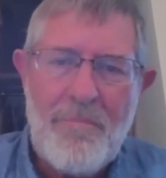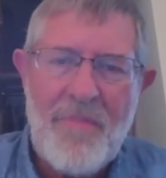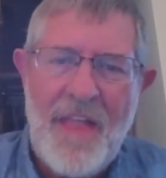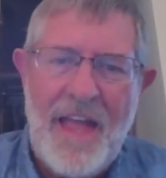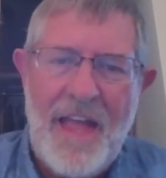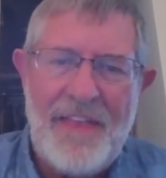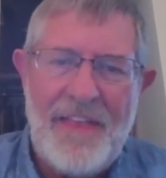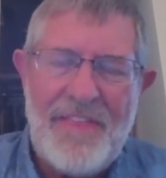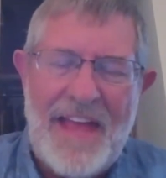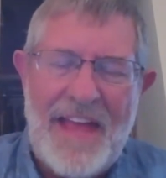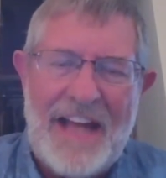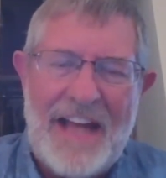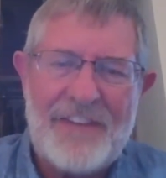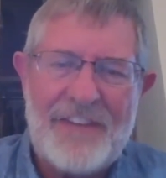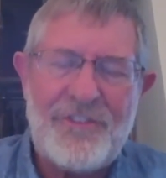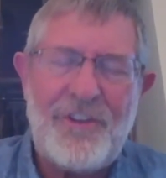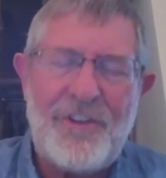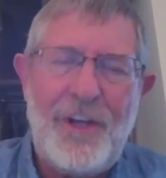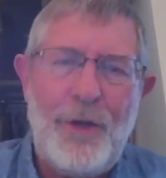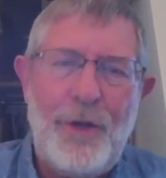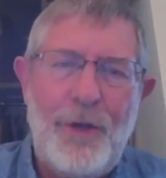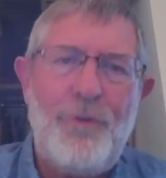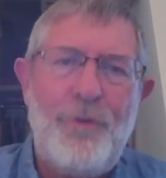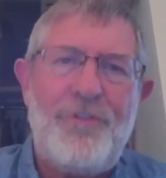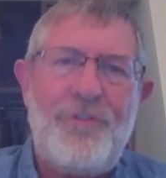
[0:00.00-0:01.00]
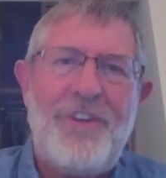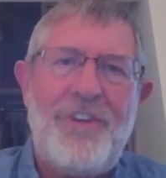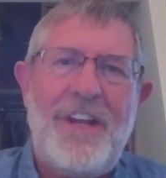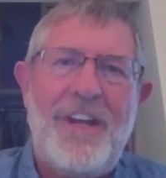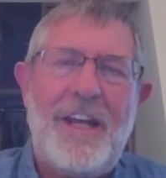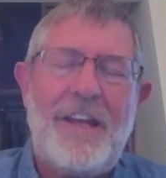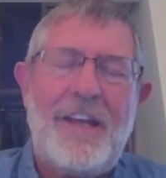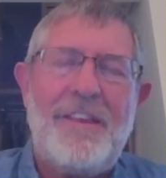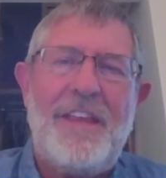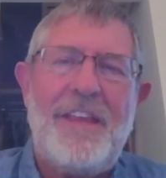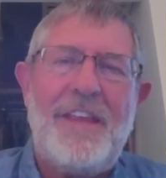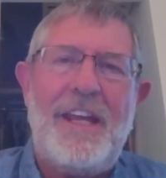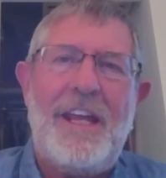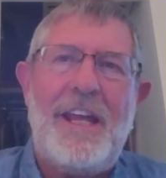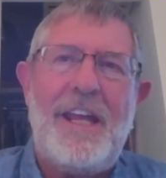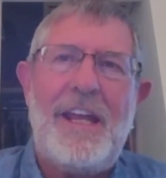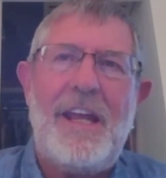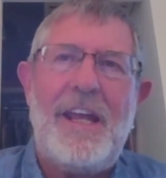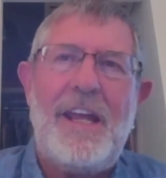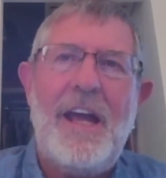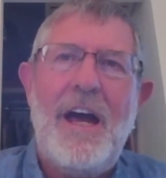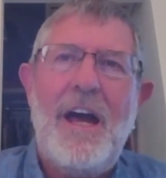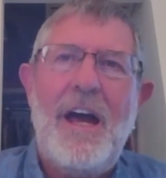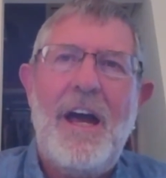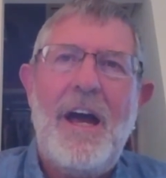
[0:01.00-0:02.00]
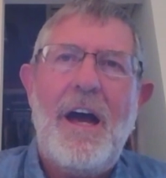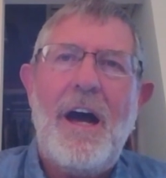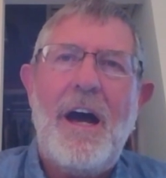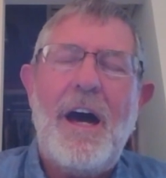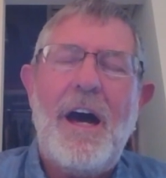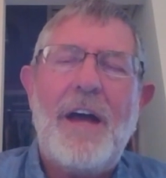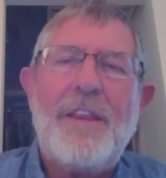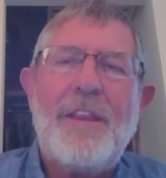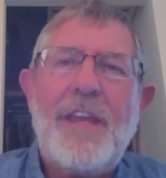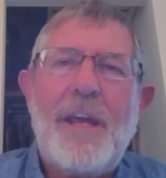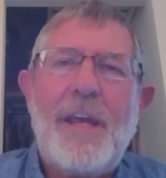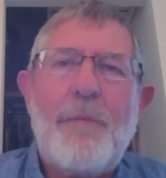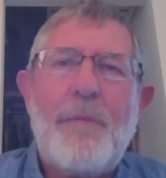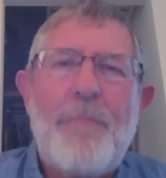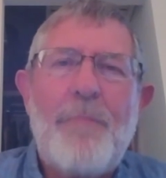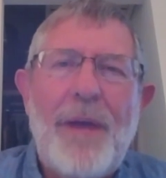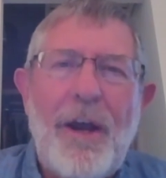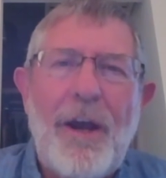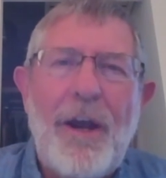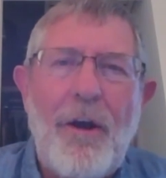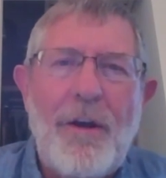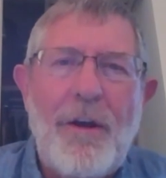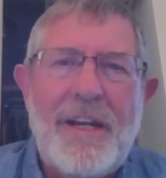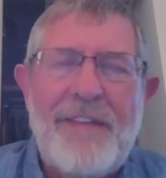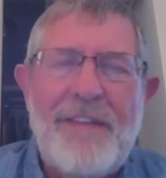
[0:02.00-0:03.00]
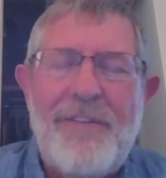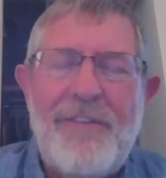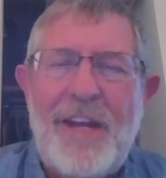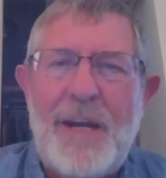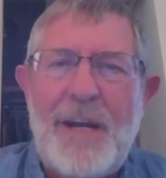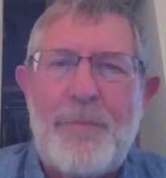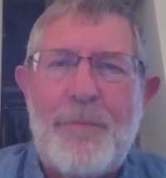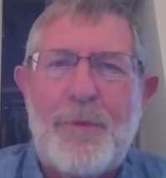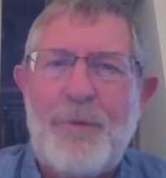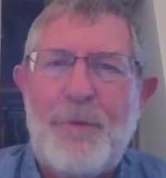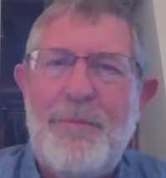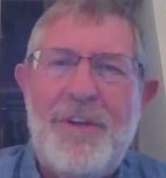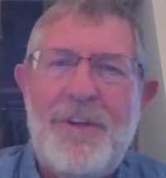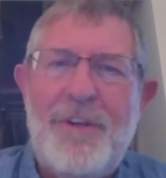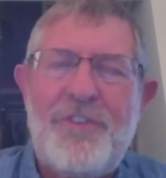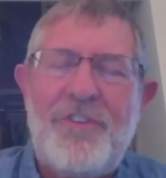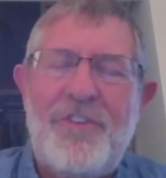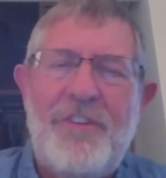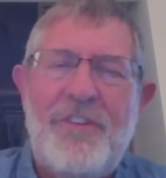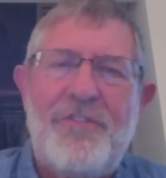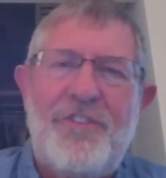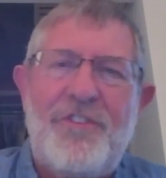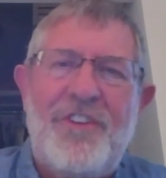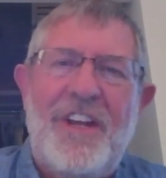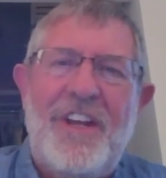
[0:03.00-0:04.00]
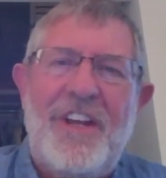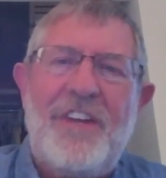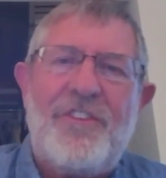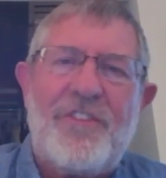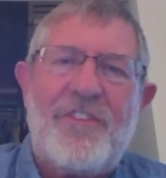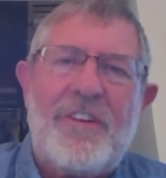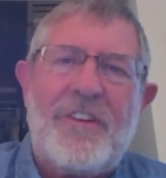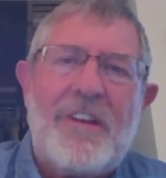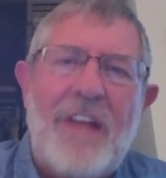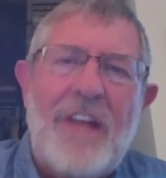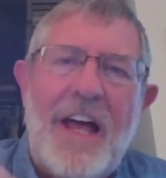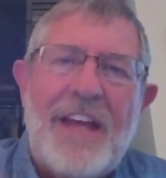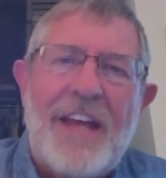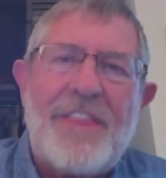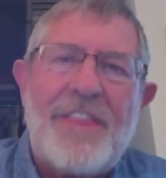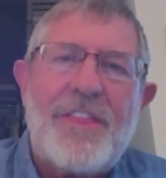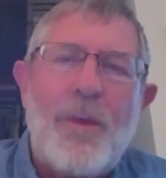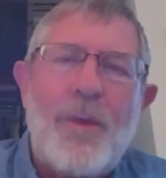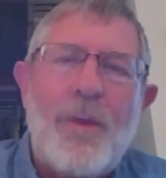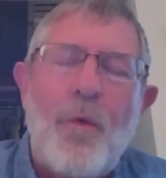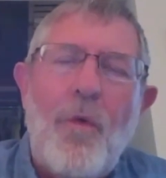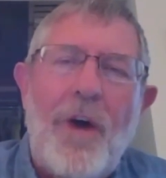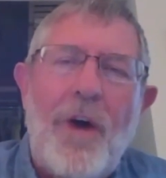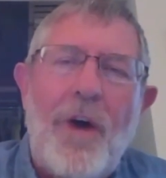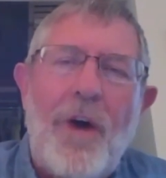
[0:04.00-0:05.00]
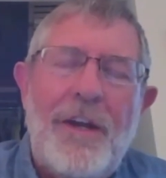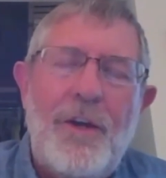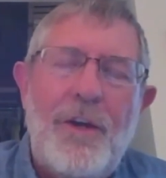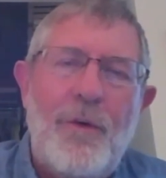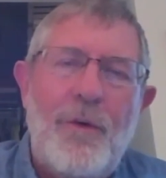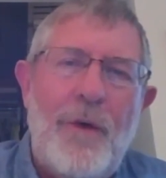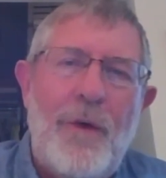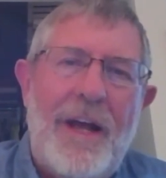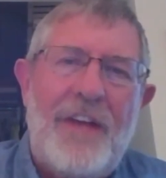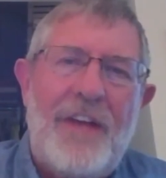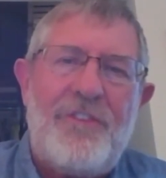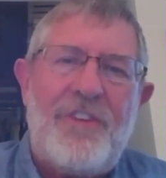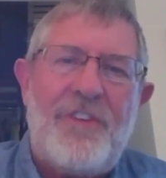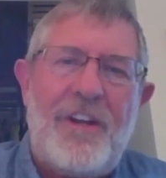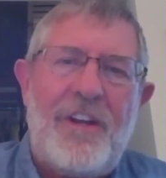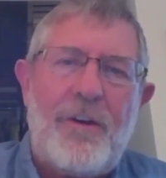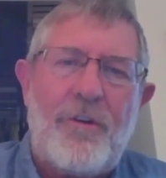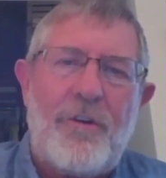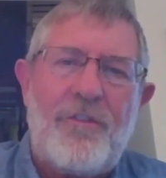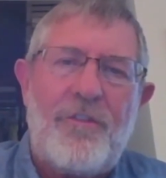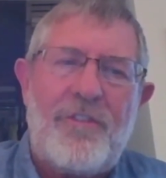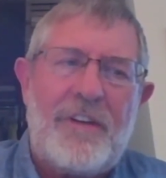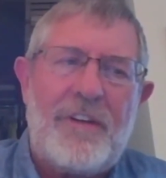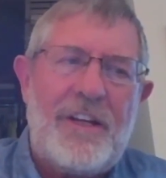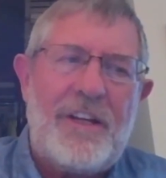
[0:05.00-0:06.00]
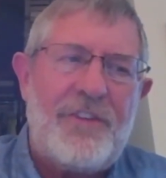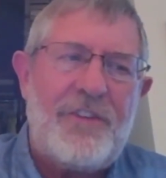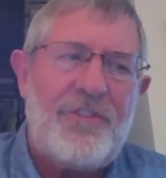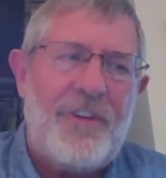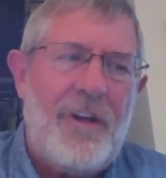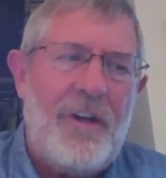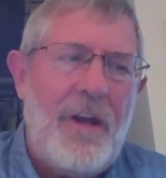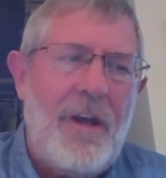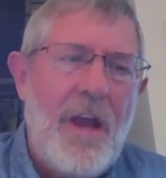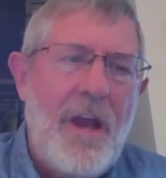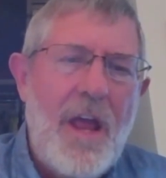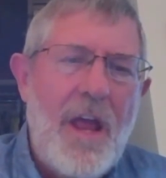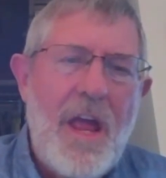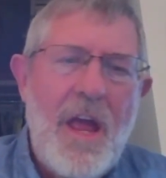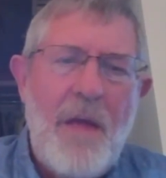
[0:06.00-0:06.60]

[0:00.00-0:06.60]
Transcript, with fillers: And that's using the imperative in a permissive sense. Let the one who has ears listen.